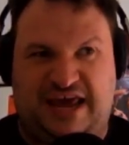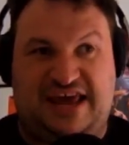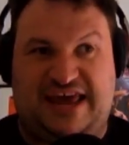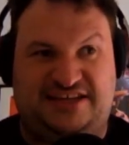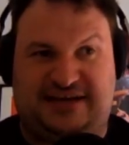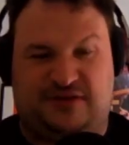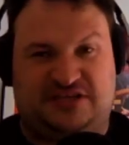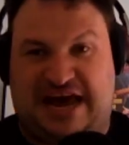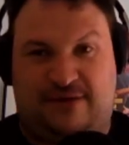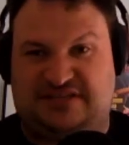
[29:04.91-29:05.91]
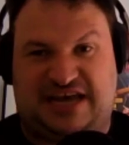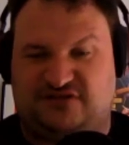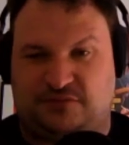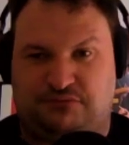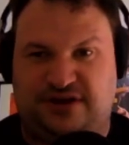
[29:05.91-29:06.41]
he gets up the tower, saves
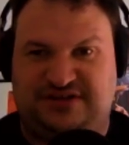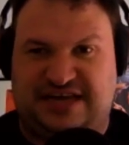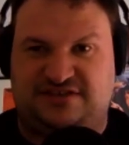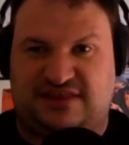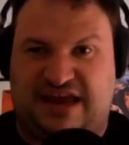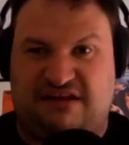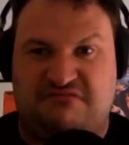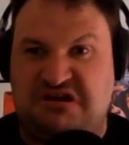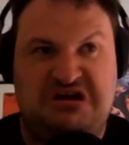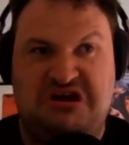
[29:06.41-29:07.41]
the princess, and then